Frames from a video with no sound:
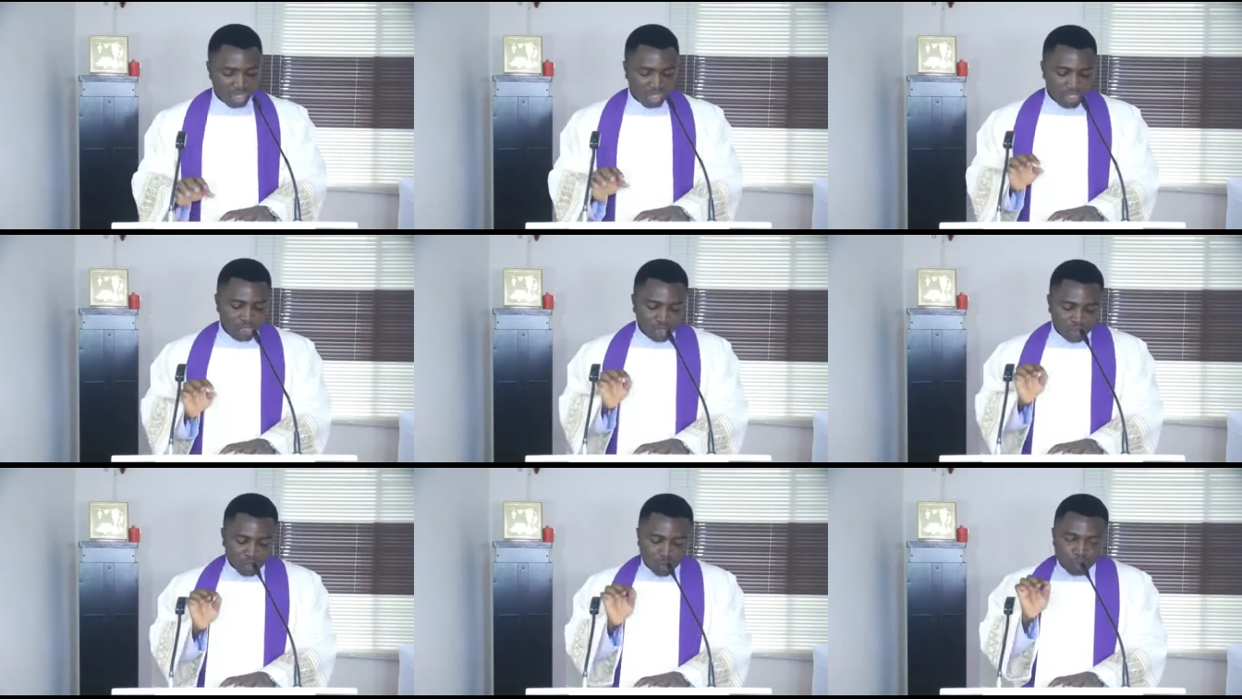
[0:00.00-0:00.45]

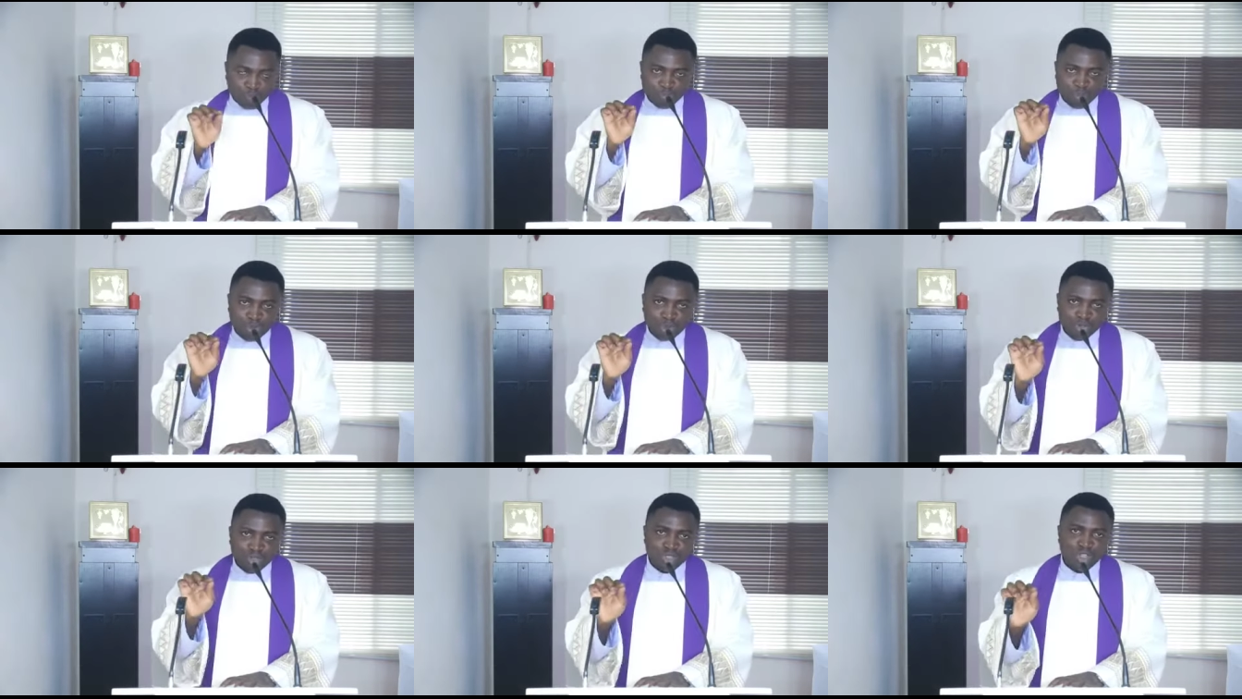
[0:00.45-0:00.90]
is to
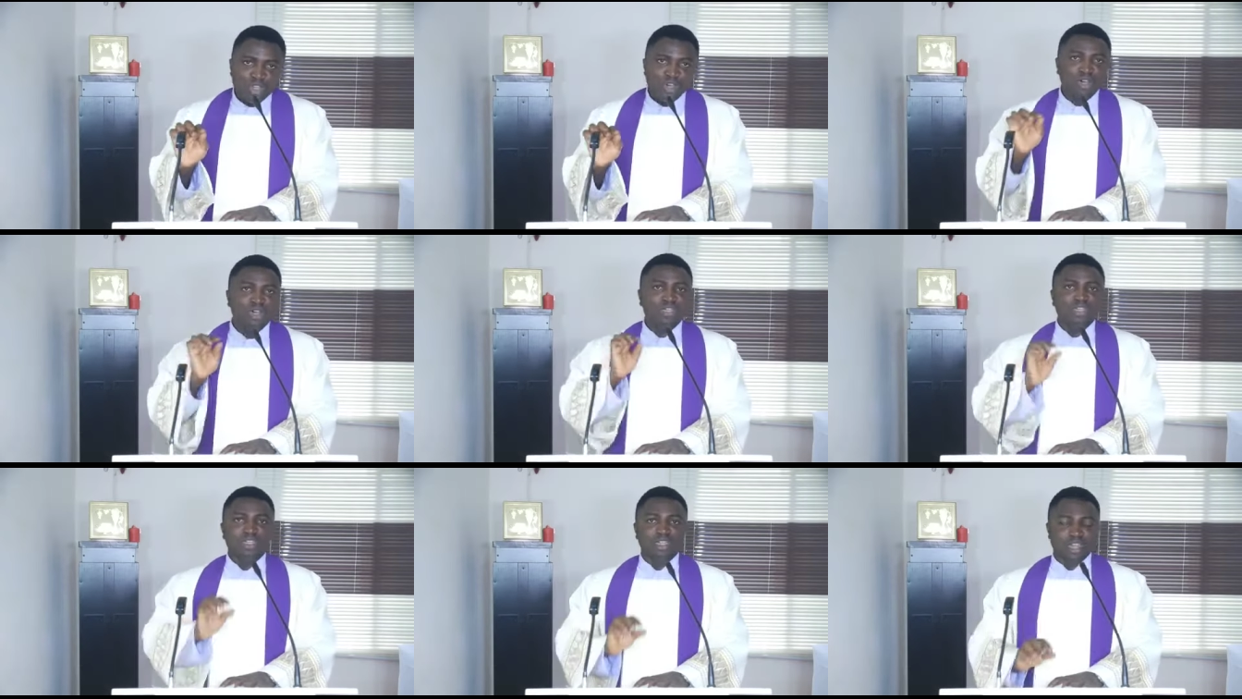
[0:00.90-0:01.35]
put
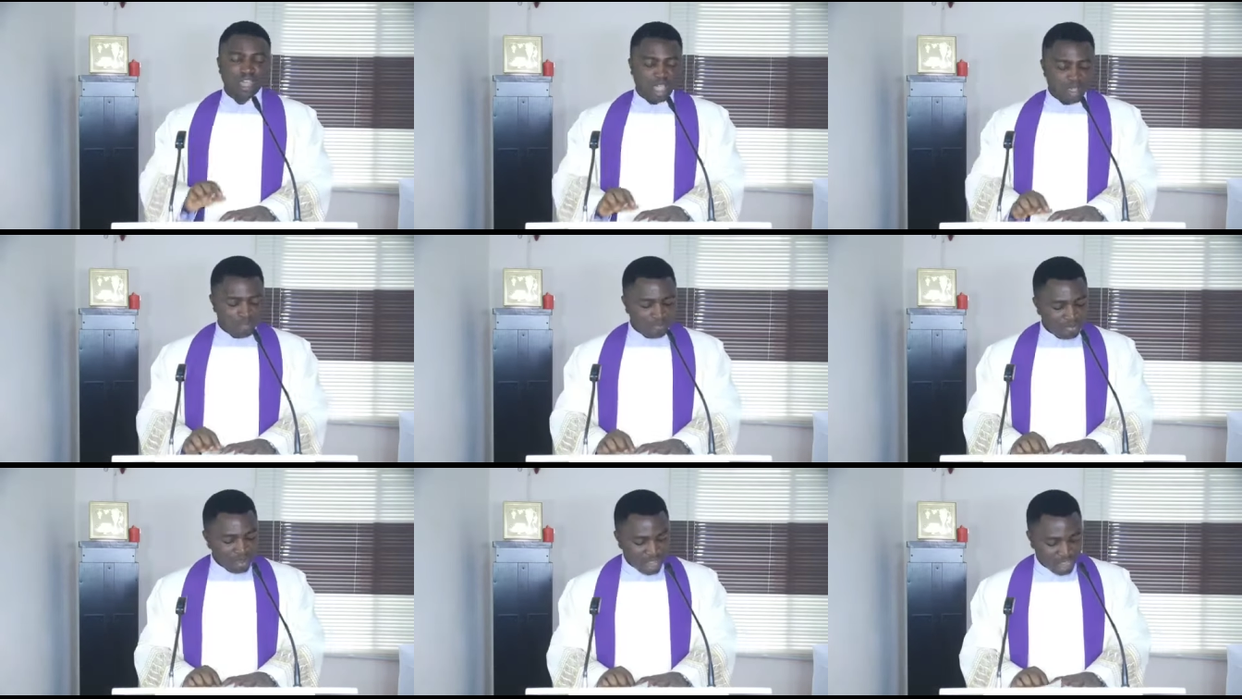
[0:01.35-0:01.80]
God in
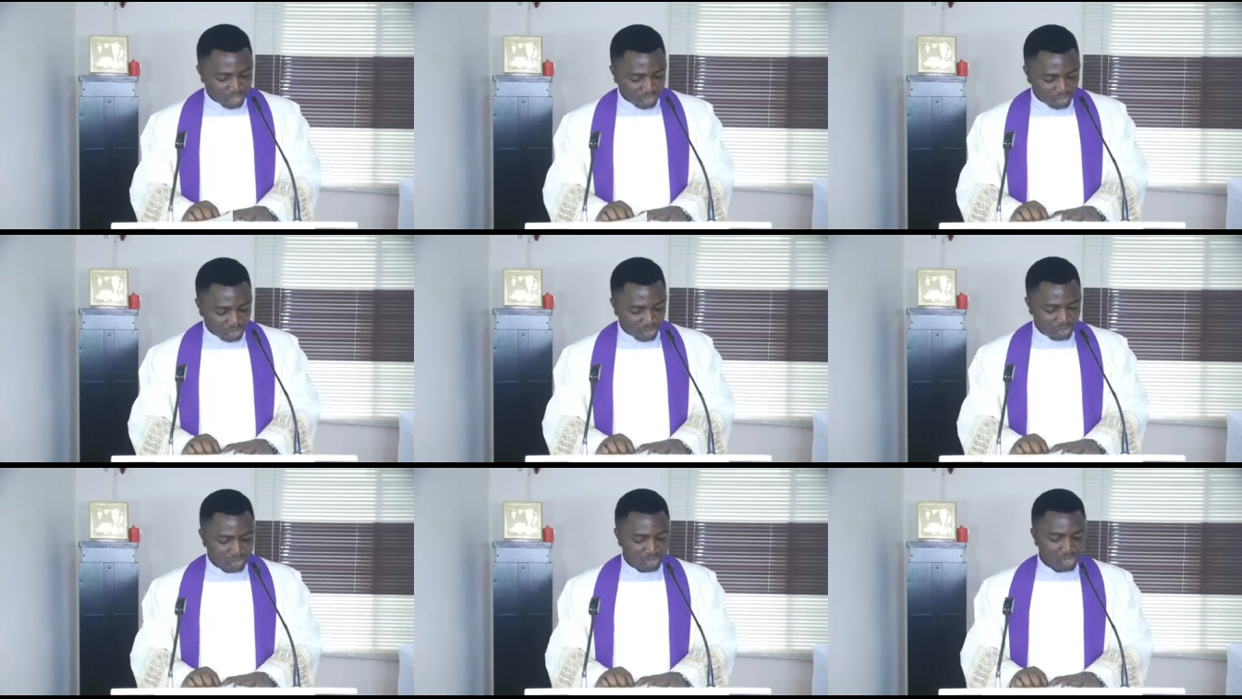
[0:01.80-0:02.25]
our
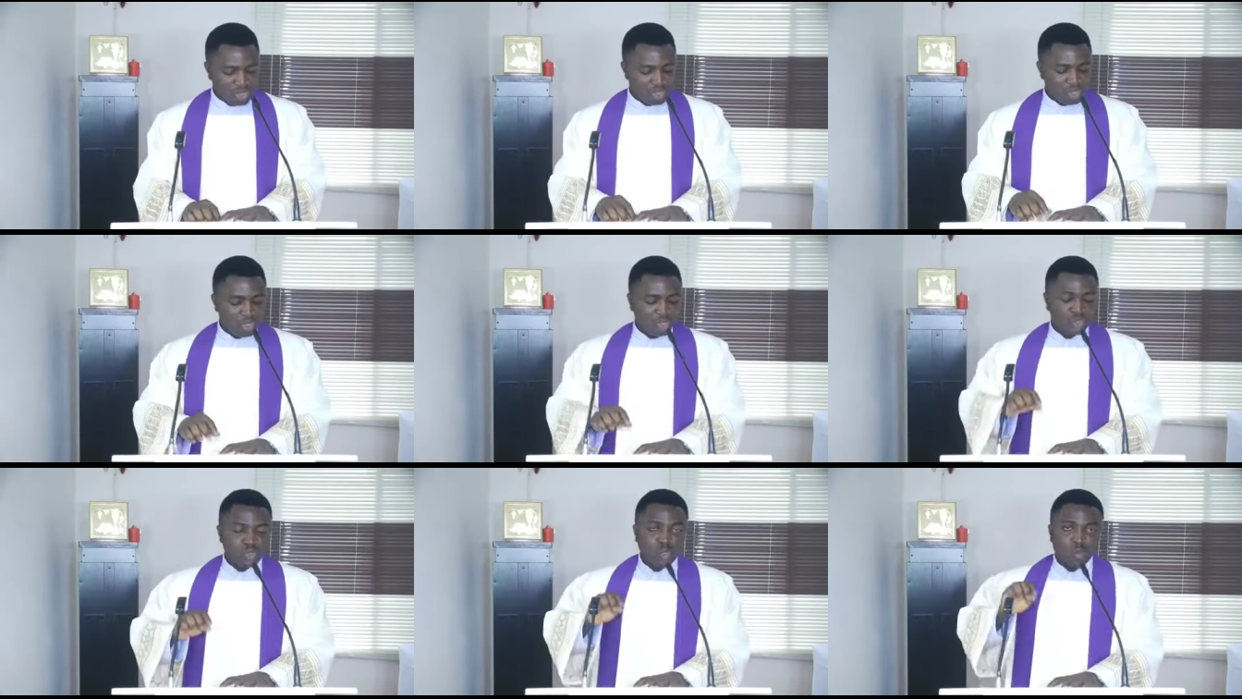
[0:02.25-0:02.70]
plans,